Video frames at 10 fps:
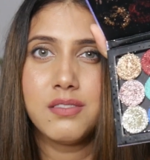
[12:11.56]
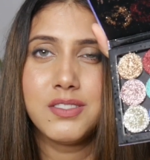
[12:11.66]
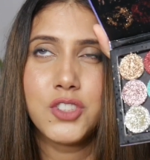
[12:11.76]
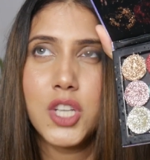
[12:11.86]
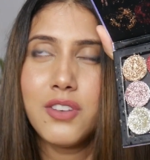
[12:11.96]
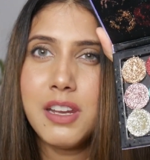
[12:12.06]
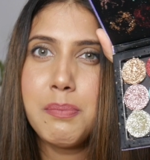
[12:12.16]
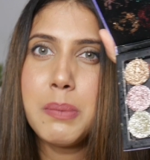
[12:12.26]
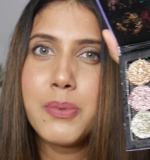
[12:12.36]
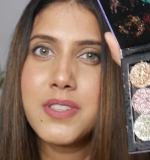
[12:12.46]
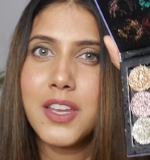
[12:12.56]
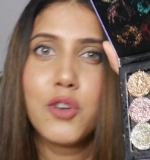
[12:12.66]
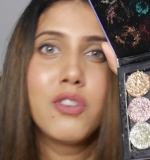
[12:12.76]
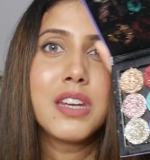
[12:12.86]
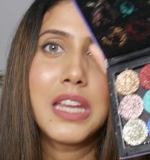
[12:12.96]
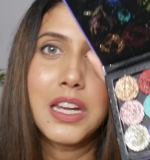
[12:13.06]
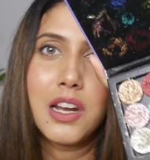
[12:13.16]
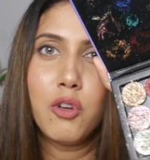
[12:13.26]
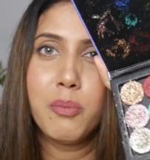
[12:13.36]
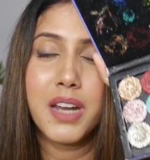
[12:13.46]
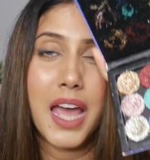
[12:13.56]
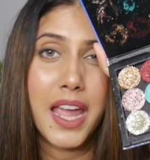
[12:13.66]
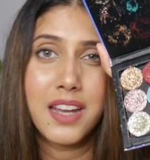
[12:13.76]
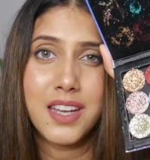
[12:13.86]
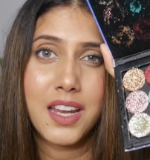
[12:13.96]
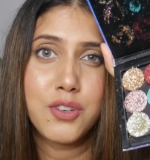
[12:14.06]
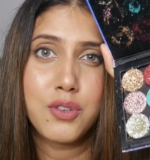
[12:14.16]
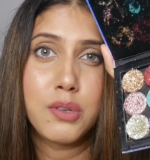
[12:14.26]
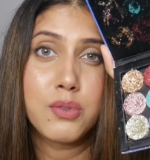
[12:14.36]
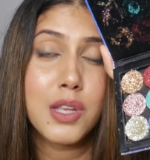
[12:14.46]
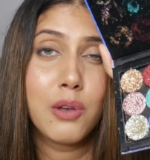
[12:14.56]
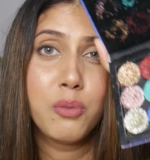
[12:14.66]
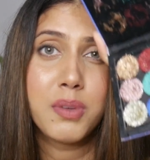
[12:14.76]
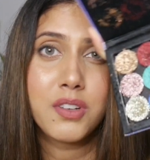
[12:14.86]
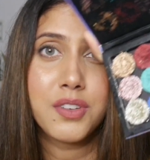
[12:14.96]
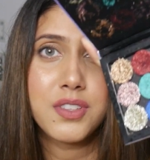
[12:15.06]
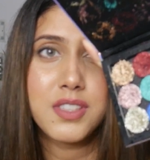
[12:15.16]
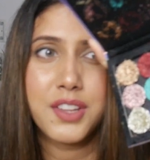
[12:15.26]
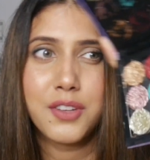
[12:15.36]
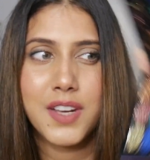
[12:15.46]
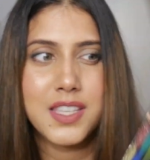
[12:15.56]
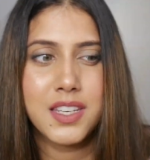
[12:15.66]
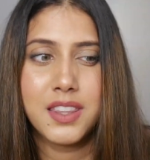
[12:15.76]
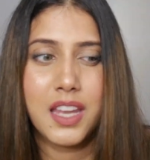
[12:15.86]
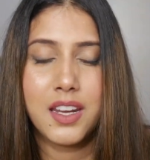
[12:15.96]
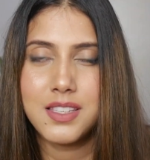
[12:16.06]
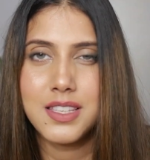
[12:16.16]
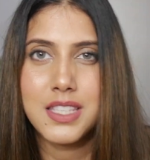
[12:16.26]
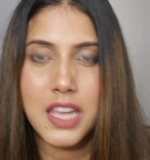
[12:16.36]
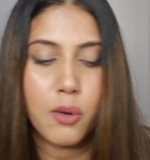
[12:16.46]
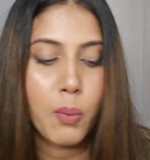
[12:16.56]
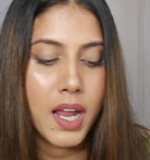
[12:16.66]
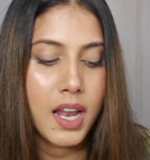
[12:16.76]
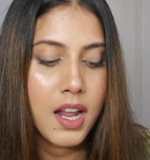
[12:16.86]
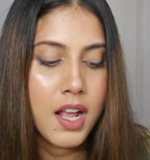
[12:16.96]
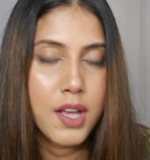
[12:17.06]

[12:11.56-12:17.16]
generally people say you don't need glue, but I tend to use glue because otherwise it doesn't stick well.